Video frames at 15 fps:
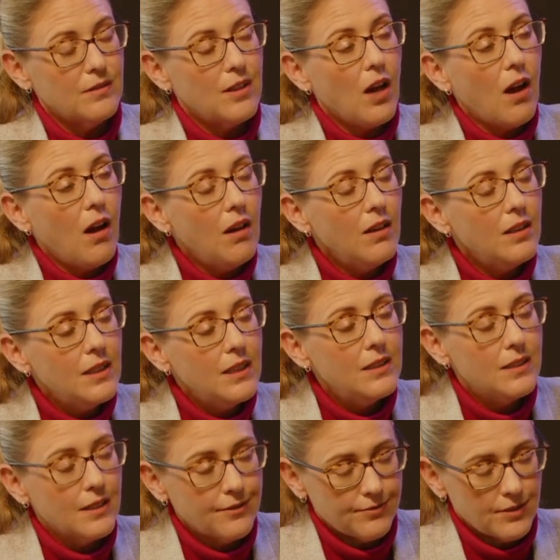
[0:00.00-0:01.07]
The only
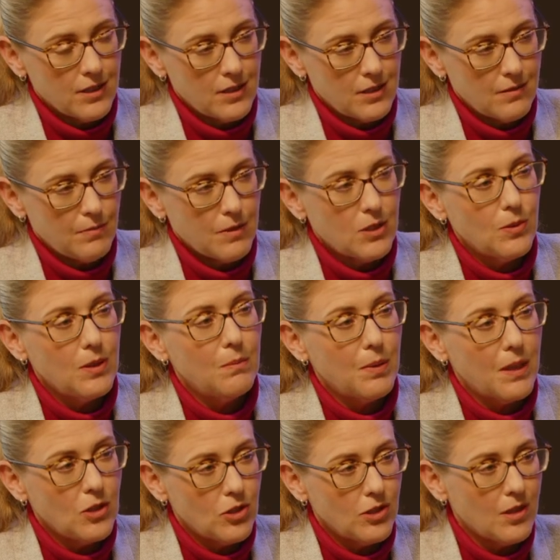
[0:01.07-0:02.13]
difference between
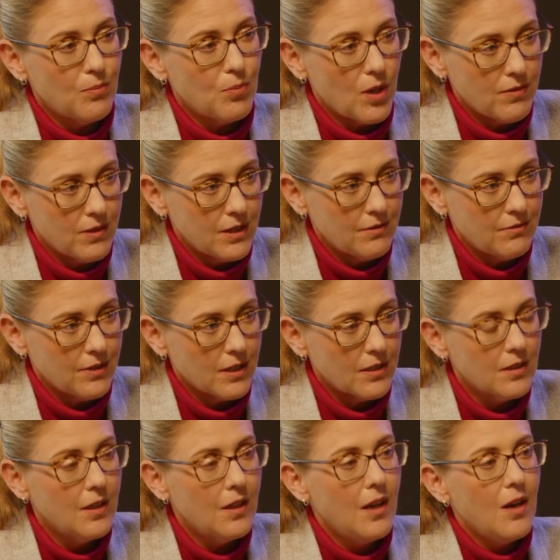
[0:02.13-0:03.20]
pension and provident fund
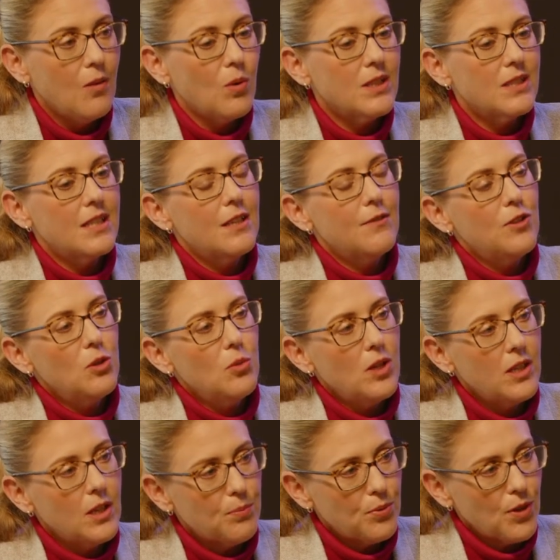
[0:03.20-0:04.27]
was that if you were
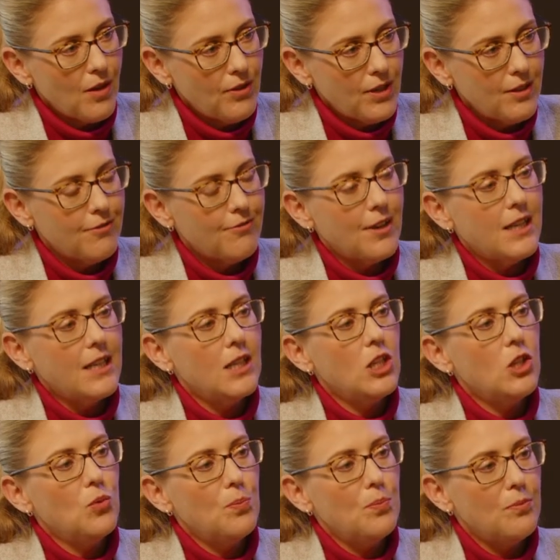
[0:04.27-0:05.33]
in a provident fund and
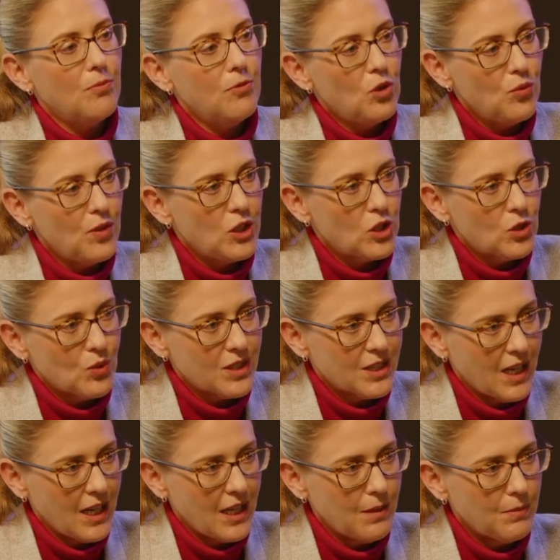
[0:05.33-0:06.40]
you reached
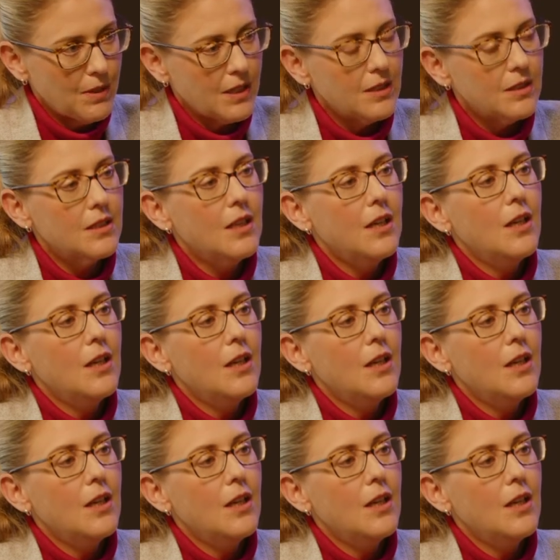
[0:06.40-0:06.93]
retirement,